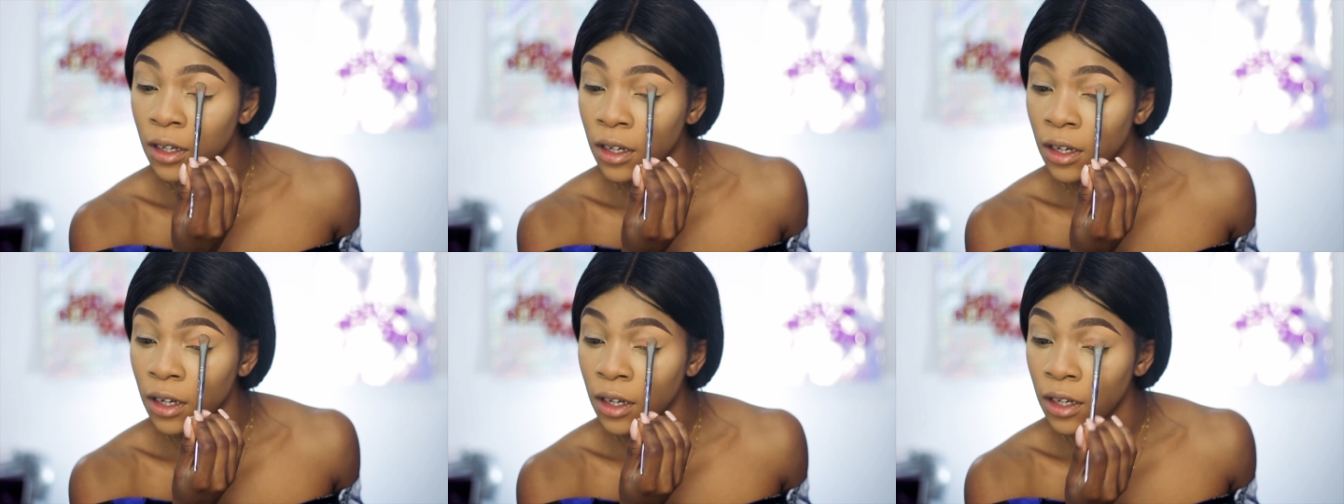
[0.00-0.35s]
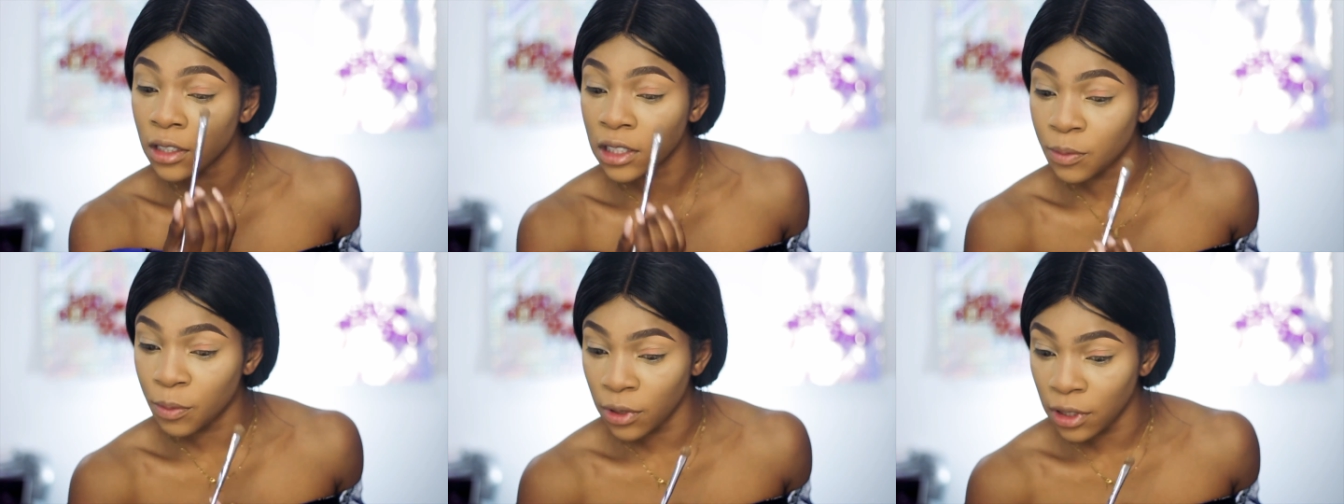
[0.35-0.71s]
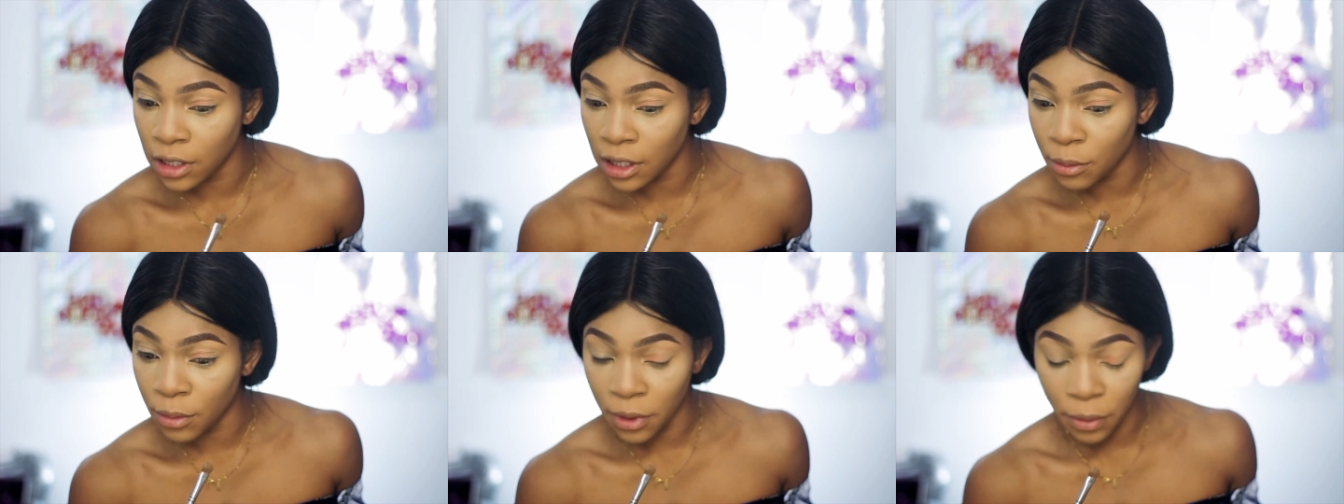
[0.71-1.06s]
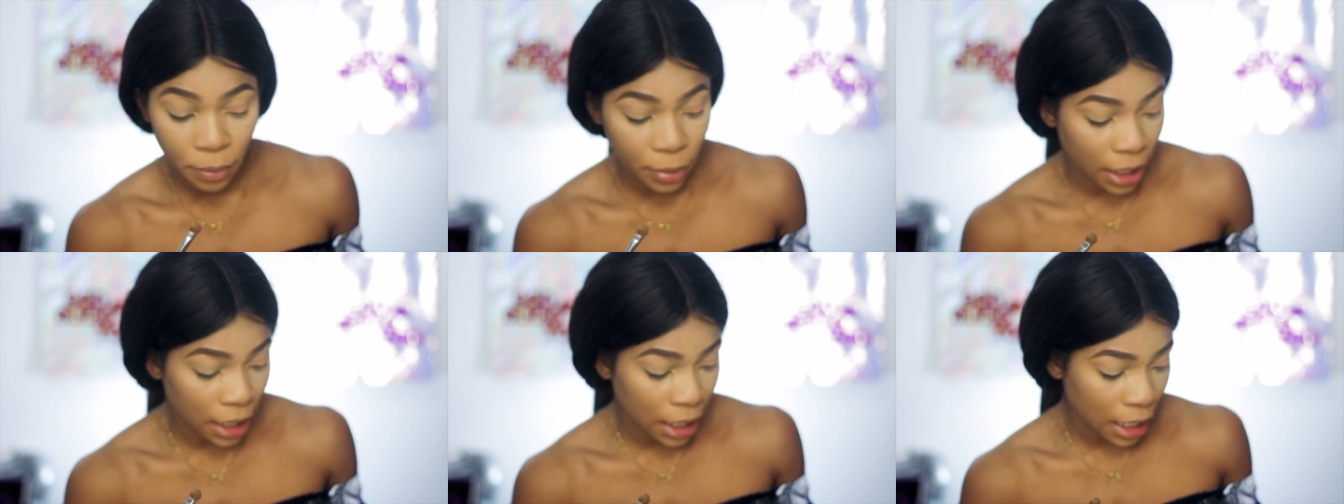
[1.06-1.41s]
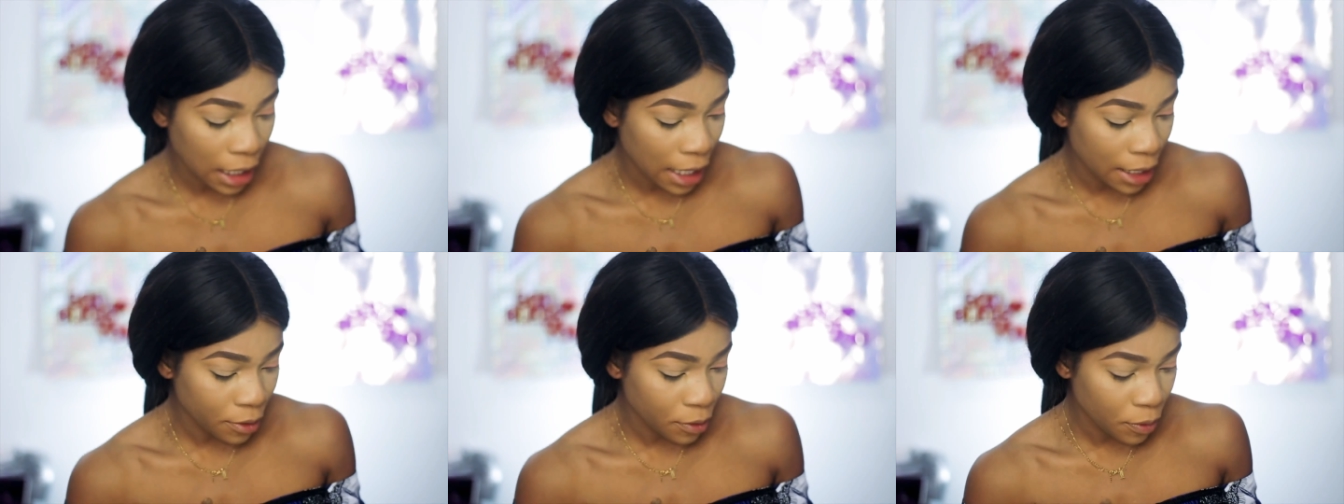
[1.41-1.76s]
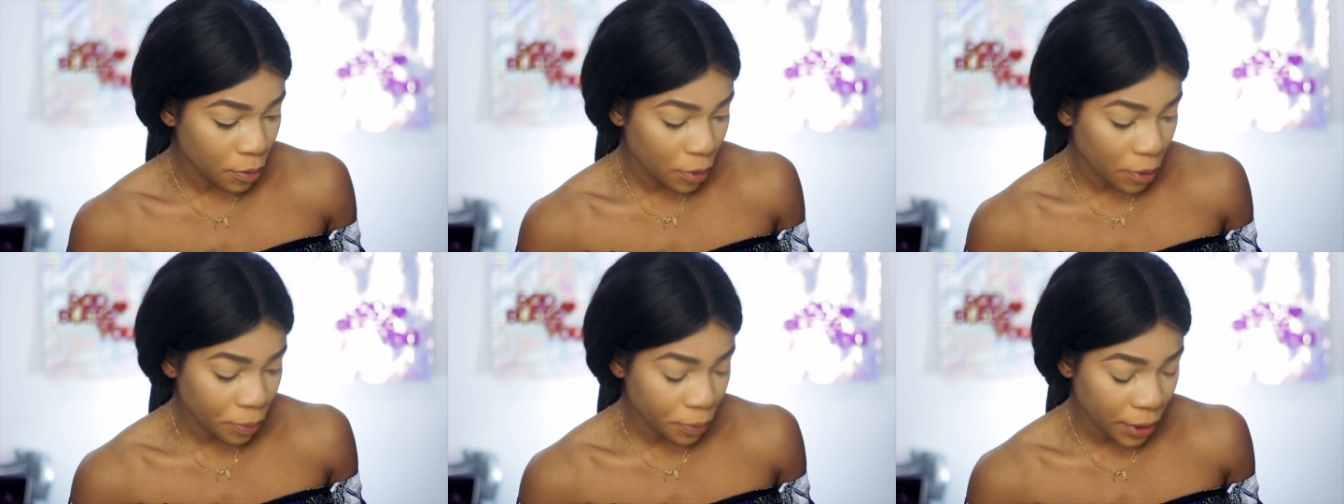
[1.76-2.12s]
Oh, it's feeling a bit pink. I don't
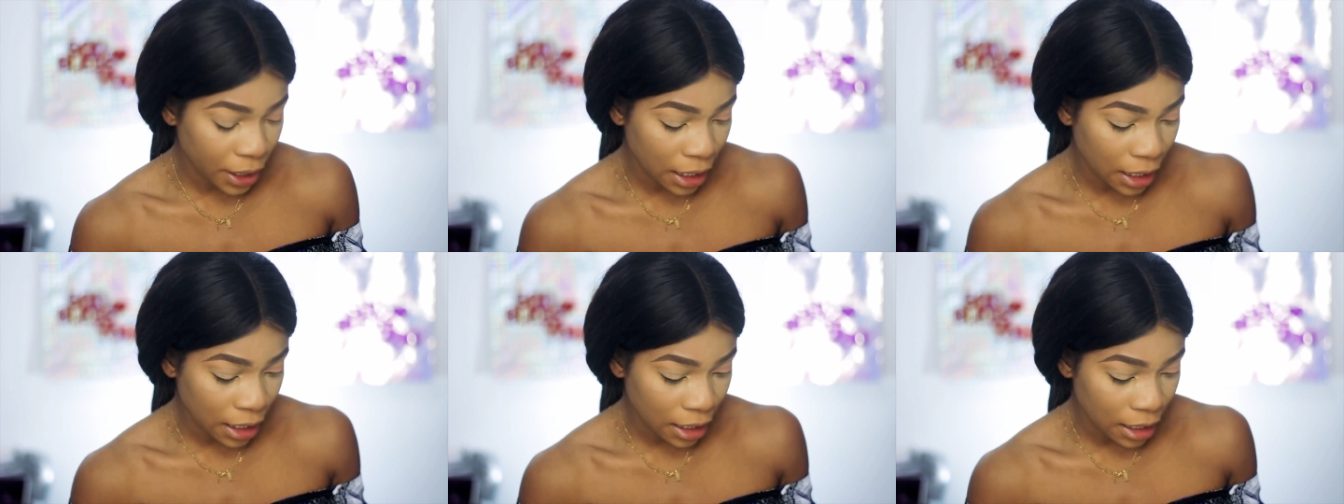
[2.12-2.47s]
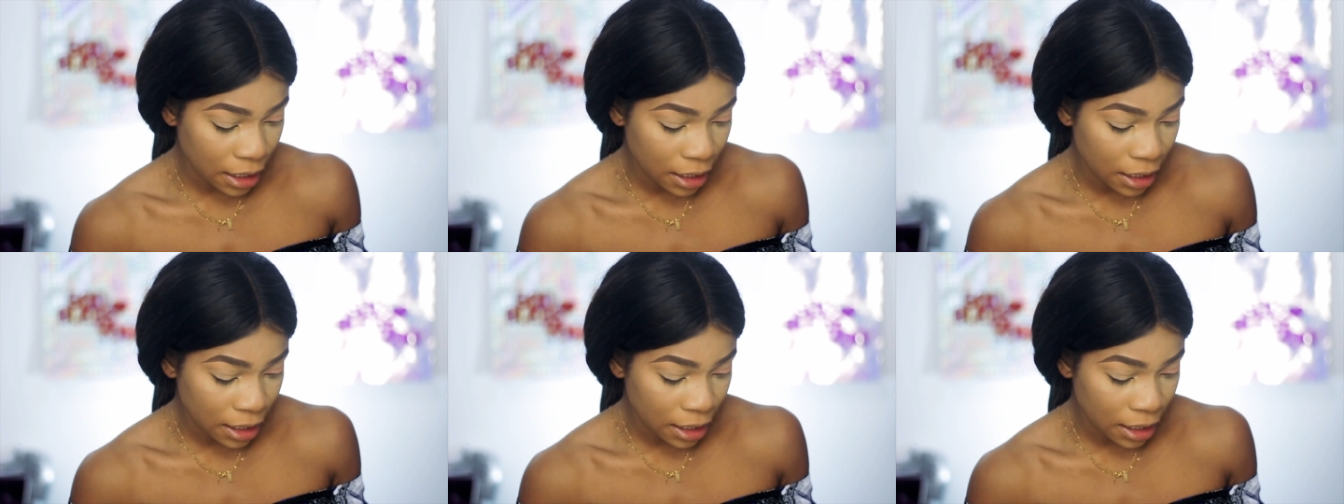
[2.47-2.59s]
want pink.